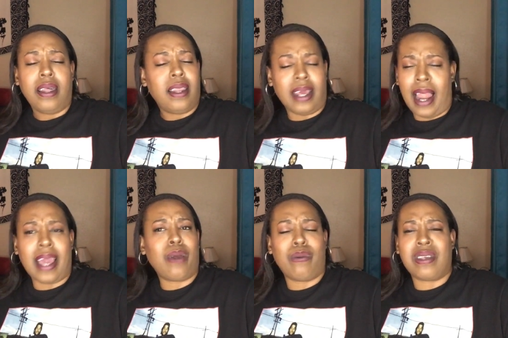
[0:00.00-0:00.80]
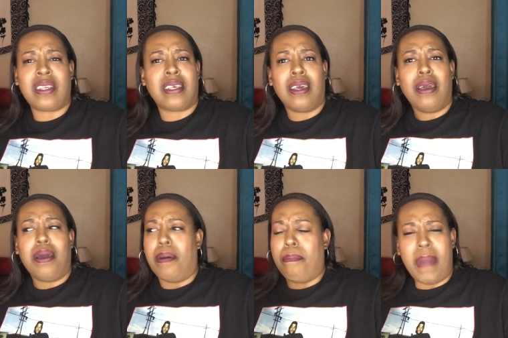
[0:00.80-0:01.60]
Look like it was
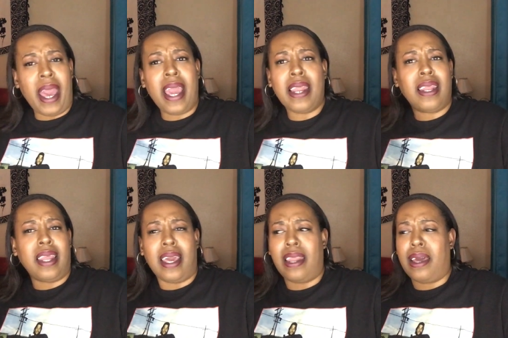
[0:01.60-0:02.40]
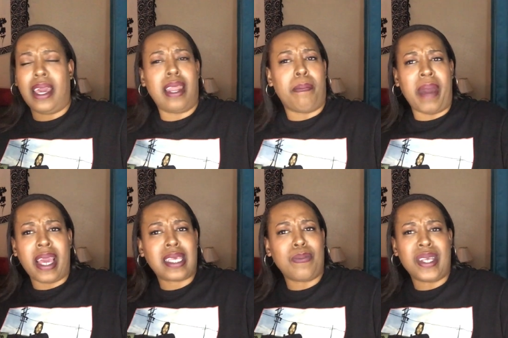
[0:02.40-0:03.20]
made in, in a in a
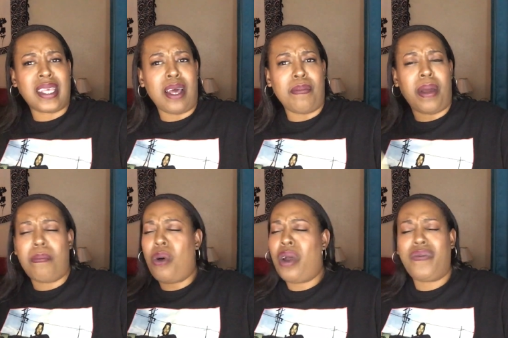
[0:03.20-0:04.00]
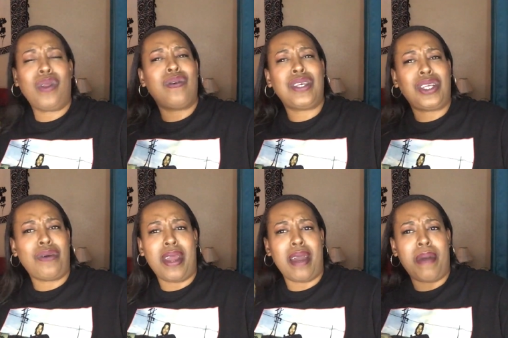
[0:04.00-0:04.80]
basement some boy if you don't sit your
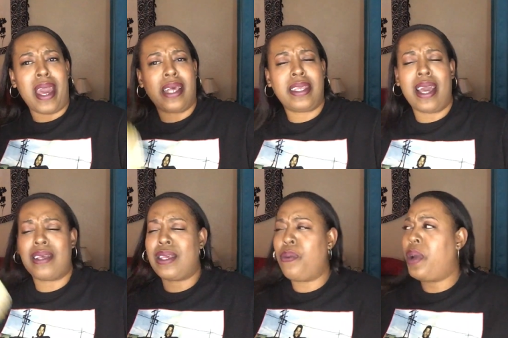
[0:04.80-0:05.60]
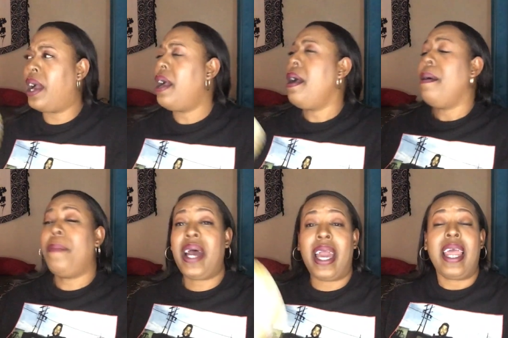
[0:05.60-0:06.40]
damn ass down somewhere
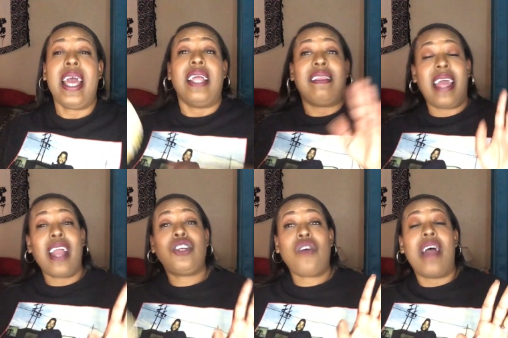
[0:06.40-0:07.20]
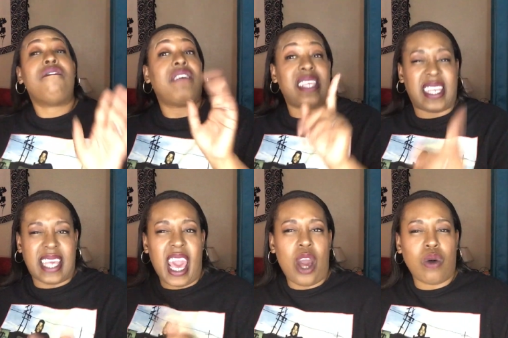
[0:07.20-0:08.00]
but they're trying
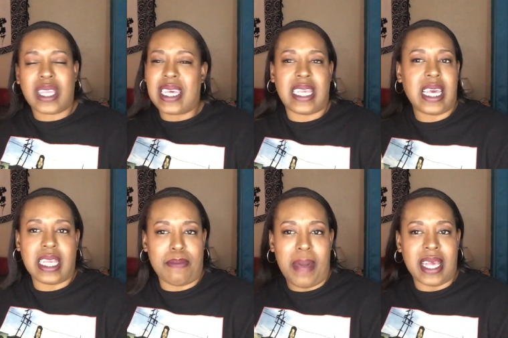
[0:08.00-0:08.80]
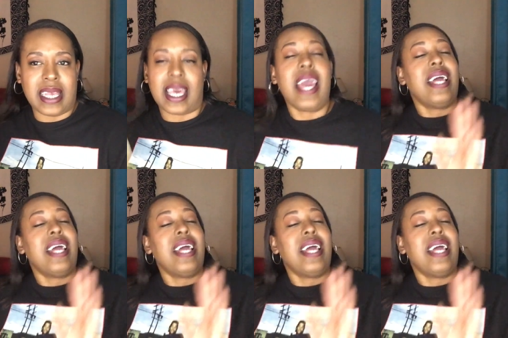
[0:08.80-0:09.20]
zells because he's messy